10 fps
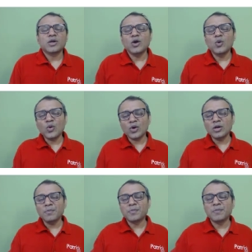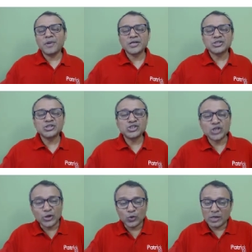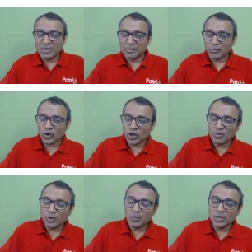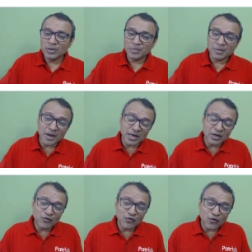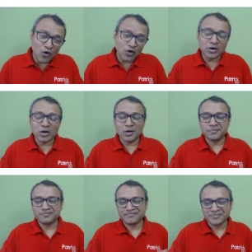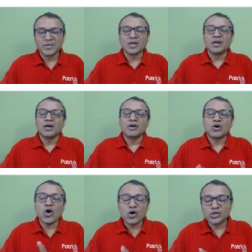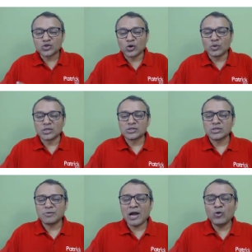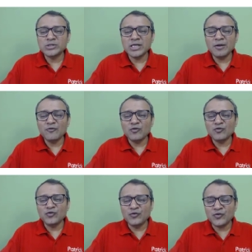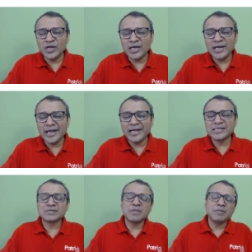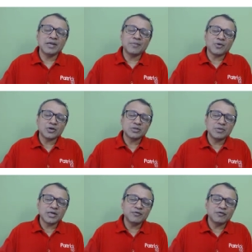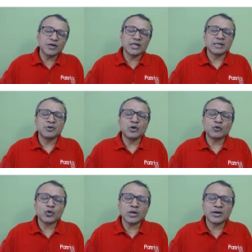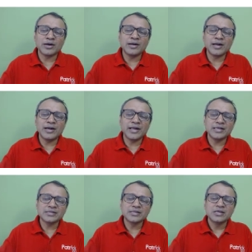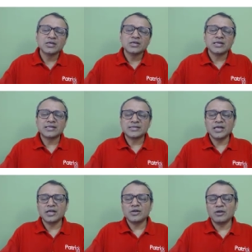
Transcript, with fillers: Okay, overall, the preparation schedule, I mean, talking about pre preparing for uh, August onwards, I would say fifty days, maybe approximately fifty days. I mean, your total one hundred ten days, let's say.